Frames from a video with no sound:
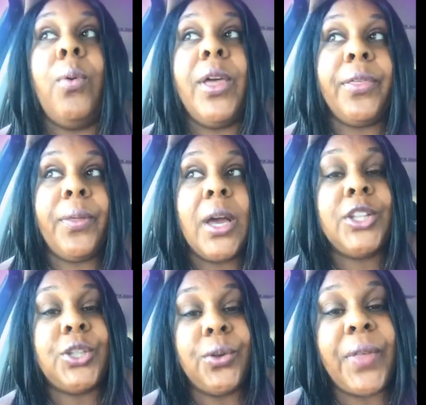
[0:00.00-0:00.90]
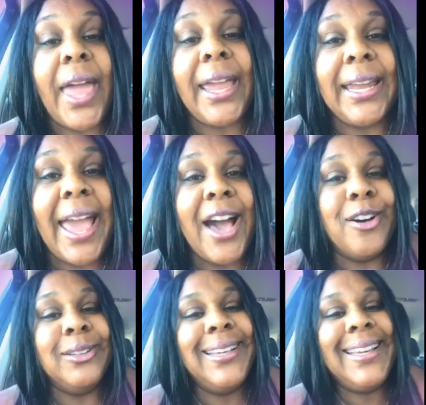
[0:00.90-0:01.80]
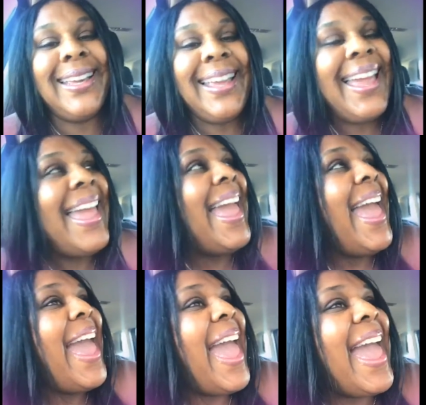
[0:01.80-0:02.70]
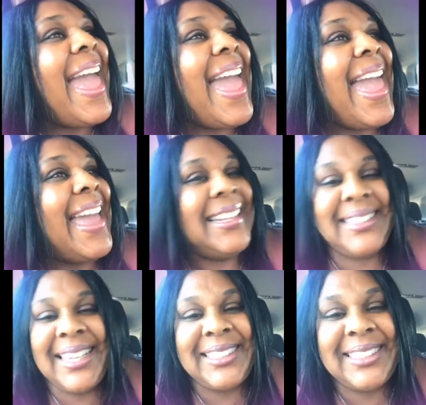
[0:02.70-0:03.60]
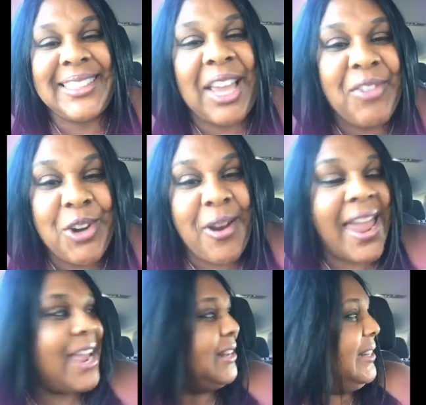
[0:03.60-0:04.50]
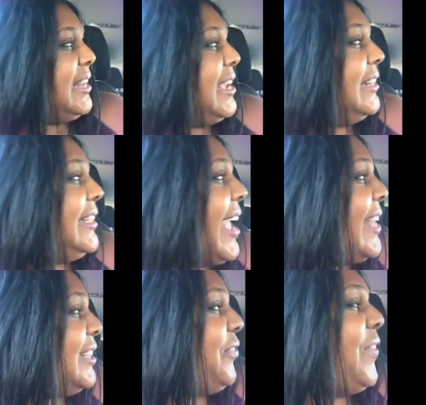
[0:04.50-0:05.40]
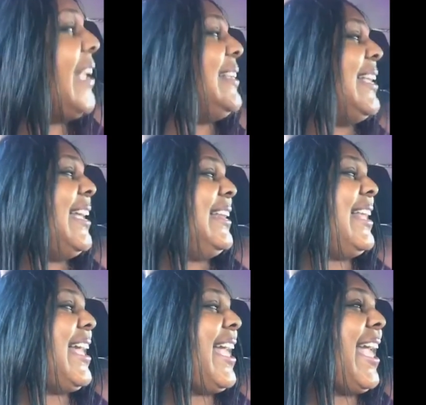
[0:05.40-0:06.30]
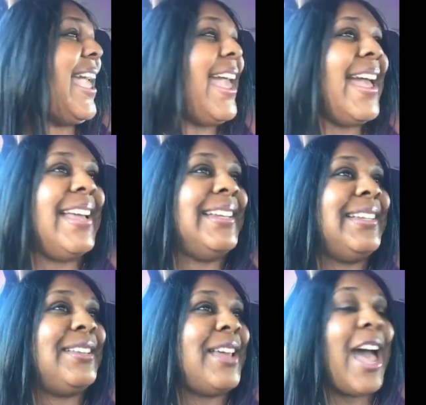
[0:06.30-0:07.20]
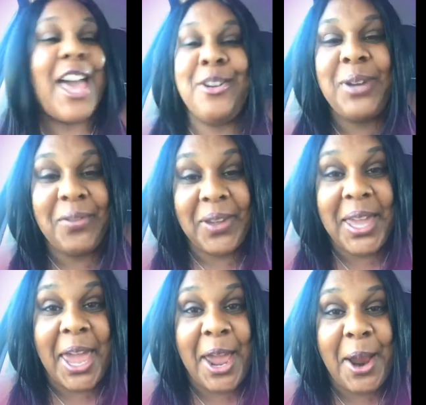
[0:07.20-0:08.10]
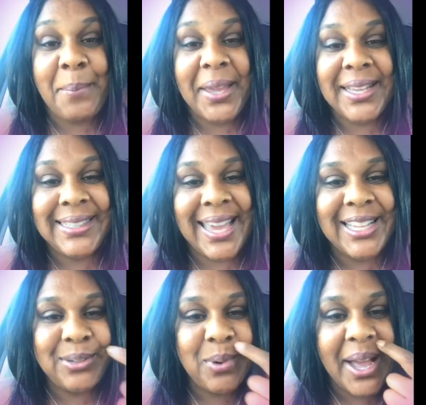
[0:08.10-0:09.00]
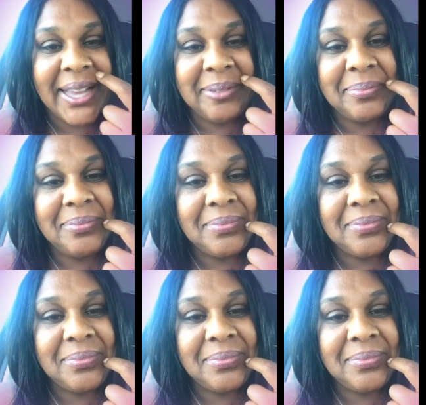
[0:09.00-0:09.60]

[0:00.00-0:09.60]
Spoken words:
with a tooth hanging out and $6-7 grand of debt to fix it. And I don't even care because guess what?